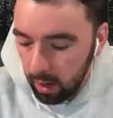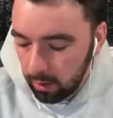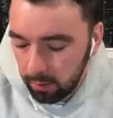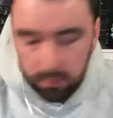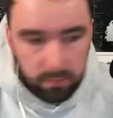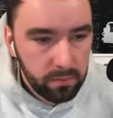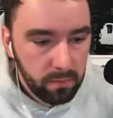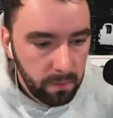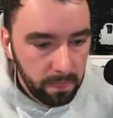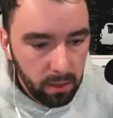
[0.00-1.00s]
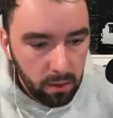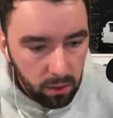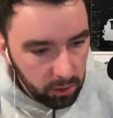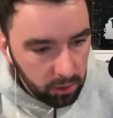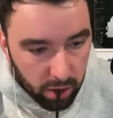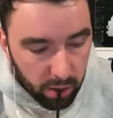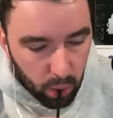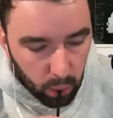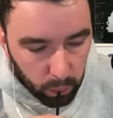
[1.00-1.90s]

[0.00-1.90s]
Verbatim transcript: The average person. Incredible.